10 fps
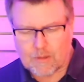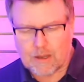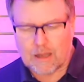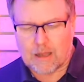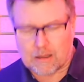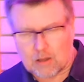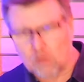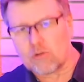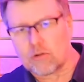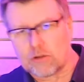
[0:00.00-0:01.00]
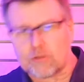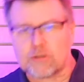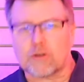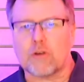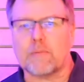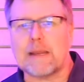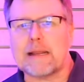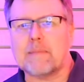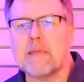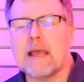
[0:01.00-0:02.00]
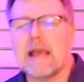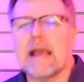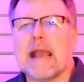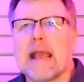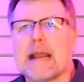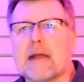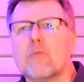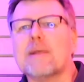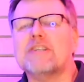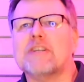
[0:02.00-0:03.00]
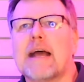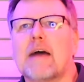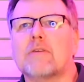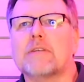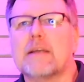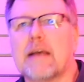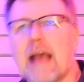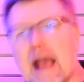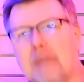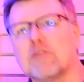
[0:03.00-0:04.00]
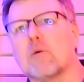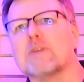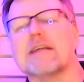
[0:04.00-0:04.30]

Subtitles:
local user group meeting, and I reached out afterwards and I just